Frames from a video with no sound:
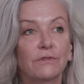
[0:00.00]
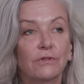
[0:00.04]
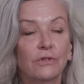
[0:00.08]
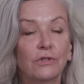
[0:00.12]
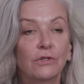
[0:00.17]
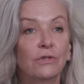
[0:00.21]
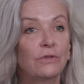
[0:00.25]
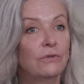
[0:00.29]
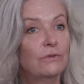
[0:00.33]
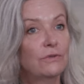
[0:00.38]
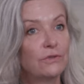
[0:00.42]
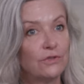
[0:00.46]

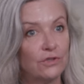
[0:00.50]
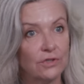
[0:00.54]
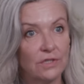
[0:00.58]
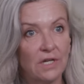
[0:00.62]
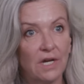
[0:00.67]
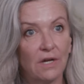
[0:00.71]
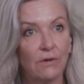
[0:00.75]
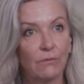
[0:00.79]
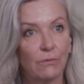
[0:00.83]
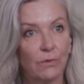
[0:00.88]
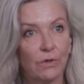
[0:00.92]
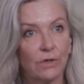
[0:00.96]
huge
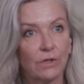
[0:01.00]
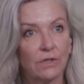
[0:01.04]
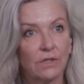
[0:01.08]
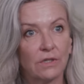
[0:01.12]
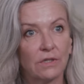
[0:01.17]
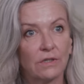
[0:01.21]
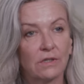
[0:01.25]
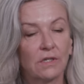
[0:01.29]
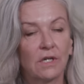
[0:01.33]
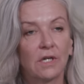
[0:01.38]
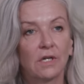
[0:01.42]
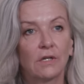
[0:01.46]
network
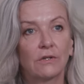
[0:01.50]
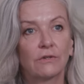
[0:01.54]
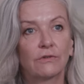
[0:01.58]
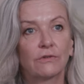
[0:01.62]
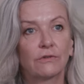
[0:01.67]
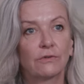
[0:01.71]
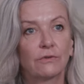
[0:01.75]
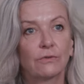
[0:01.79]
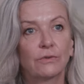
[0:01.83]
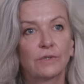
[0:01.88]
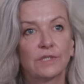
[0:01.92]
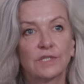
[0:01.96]

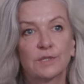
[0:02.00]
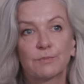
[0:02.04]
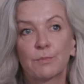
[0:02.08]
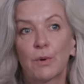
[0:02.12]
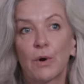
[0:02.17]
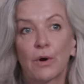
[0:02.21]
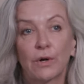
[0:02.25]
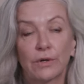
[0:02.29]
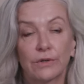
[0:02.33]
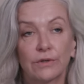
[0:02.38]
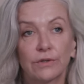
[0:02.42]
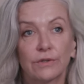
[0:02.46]
through its
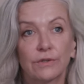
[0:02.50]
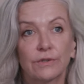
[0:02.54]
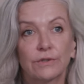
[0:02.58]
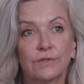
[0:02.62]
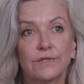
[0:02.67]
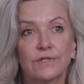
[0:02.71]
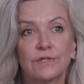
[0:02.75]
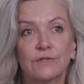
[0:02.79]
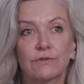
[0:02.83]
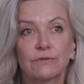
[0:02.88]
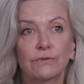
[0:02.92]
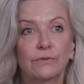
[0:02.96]
partners,
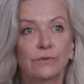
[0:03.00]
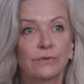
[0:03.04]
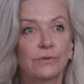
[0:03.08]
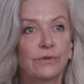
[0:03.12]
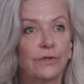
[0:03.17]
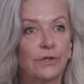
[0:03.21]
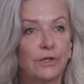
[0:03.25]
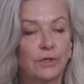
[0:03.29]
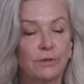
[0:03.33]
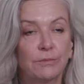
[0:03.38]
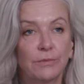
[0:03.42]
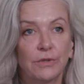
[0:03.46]
through the
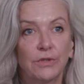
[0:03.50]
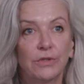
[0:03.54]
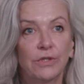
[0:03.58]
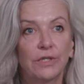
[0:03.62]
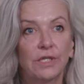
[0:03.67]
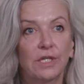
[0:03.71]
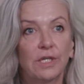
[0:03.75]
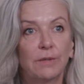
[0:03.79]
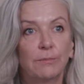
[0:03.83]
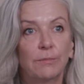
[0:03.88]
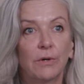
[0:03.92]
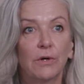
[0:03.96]

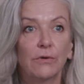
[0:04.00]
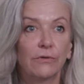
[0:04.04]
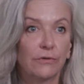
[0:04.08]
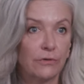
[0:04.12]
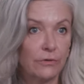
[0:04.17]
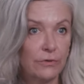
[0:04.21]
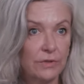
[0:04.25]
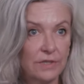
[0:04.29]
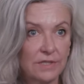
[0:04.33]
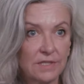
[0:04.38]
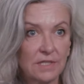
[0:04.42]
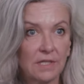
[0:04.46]
community, through
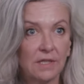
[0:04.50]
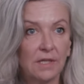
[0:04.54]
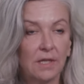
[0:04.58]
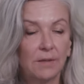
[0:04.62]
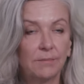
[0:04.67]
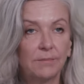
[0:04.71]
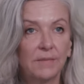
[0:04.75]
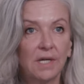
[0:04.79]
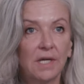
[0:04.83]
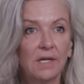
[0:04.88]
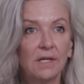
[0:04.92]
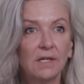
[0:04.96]
its
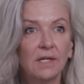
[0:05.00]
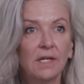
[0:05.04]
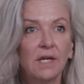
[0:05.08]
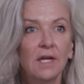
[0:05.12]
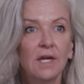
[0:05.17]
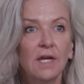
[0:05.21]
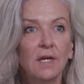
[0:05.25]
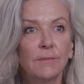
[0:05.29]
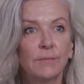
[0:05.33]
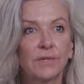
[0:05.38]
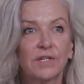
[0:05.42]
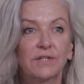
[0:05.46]
alumni,
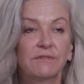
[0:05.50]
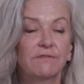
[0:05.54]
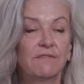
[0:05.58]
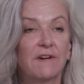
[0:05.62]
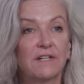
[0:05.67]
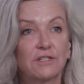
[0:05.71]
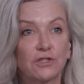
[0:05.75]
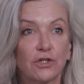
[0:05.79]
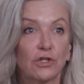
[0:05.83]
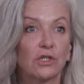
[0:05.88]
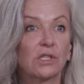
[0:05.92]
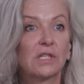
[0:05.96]
but in
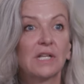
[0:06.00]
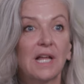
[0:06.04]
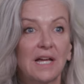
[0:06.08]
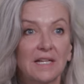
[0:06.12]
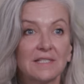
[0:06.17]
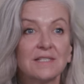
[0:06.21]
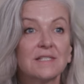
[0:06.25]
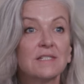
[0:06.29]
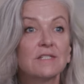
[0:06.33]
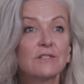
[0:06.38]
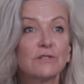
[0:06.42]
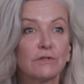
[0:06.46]
fact our
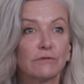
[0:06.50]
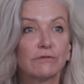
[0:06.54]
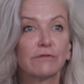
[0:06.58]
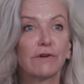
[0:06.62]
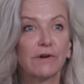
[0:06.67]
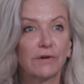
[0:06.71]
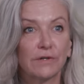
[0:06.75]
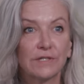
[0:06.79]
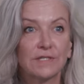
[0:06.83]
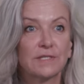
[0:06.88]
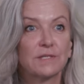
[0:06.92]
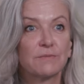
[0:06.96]
classes are
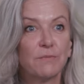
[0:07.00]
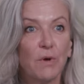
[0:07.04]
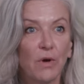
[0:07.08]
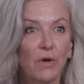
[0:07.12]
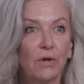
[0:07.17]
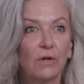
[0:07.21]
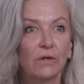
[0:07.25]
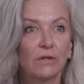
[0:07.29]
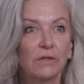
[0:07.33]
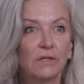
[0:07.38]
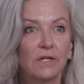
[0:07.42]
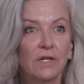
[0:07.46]
very
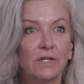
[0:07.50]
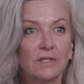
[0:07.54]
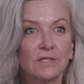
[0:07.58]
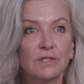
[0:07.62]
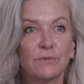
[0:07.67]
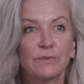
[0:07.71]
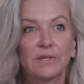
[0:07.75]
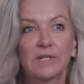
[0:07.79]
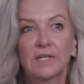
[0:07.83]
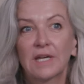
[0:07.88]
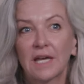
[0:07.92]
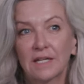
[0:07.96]
small, so
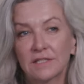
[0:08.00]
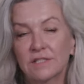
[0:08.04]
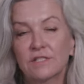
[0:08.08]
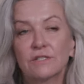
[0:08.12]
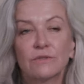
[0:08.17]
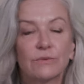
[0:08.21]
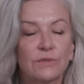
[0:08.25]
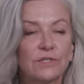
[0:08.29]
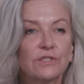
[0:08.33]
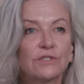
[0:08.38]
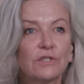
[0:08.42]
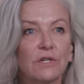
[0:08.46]
we get to
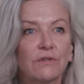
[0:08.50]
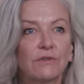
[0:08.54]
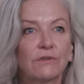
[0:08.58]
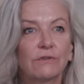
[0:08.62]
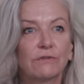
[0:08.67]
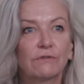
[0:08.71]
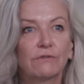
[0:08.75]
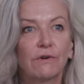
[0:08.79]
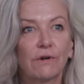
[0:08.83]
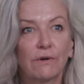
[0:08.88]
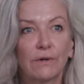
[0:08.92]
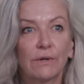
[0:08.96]
know each other
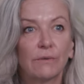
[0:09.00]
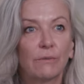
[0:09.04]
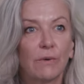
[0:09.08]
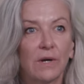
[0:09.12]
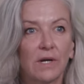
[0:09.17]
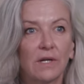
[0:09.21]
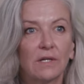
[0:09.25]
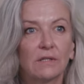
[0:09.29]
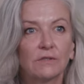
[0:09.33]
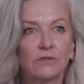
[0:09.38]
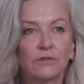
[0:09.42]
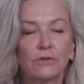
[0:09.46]
very
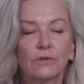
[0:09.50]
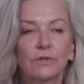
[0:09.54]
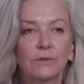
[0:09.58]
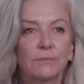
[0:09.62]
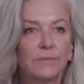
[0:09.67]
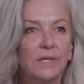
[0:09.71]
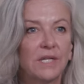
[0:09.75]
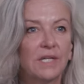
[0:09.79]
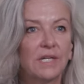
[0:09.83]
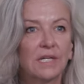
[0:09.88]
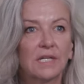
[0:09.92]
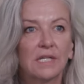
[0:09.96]
well. You can be
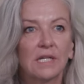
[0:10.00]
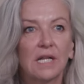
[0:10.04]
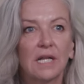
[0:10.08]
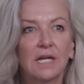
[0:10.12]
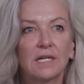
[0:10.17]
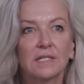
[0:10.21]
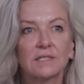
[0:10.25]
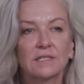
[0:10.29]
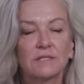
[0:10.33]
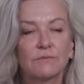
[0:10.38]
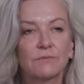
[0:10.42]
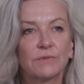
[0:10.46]
in a
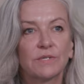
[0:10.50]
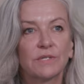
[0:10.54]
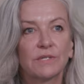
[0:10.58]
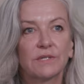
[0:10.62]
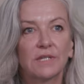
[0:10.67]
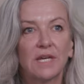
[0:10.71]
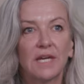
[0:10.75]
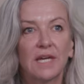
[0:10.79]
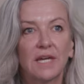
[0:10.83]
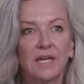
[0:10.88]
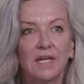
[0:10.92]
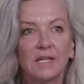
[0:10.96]
class with
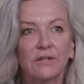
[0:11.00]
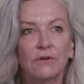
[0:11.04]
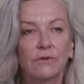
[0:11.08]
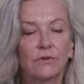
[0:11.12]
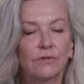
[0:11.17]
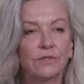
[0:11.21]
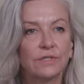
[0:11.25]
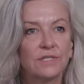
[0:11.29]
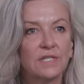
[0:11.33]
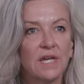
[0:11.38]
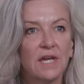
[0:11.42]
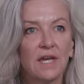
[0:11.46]
8 or
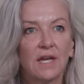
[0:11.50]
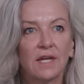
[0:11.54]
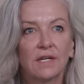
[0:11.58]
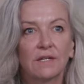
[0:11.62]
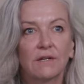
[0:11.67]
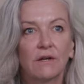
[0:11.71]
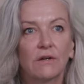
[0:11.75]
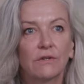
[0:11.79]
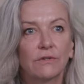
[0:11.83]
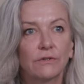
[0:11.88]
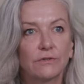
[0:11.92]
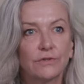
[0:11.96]
10
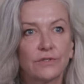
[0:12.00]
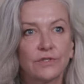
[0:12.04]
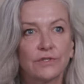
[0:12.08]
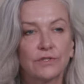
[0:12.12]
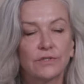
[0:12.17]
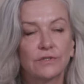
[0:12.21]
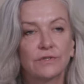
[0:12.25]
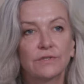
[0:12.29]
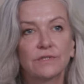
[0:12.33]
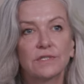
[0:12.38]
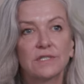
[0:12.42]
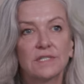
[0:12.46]
other
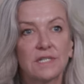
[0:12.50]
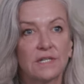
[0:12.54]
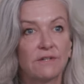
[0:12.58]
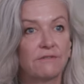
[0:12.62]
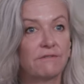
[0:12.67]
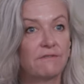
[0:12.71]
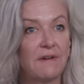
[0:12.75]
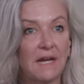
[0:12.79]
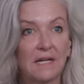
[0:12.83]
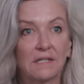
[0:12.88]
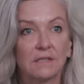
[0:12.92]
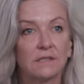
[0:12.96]
students and
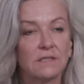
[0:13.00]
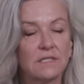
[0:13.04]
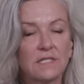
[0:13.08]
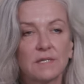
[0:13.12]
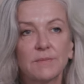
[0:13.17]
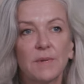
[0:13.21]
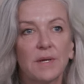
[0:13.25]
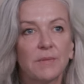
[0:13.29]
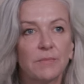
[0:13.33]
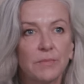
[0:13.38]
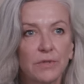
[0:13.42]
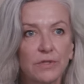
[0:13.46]
faculty
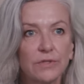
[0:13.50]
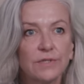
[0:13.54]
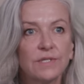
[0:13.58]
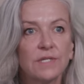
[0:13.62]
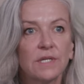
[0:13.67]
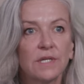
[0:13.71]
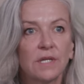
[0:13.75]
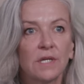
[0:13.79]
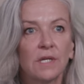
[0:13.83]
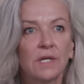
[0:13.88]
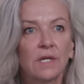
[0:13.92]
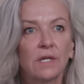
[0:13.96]
members
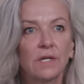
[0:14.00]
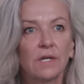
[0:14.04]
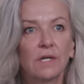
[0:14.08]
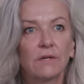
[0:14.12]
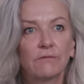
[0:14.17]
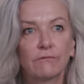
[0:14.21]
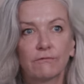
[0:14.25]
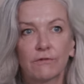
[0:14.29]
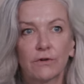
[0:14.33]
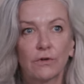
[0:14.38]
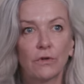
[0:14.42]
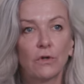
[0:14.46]

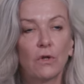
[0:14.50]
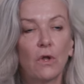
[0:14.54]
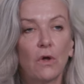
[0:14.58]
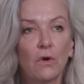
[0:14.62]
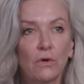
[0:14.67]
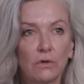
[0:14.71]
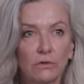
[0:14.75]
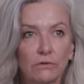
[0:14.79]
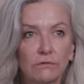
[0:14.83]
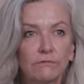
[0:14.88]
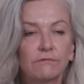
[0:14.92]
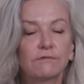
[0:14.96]
for
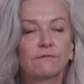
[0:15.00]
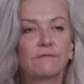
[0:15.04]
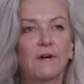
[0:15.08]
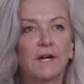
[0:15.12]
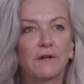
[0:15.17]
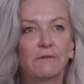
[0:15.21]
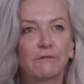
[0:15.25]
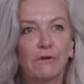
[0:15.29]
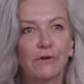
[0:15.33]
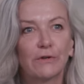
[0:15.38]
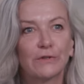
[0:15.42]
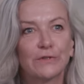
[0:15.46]
long
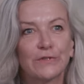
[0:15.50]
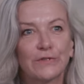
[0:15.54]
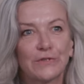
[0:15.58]
5-hour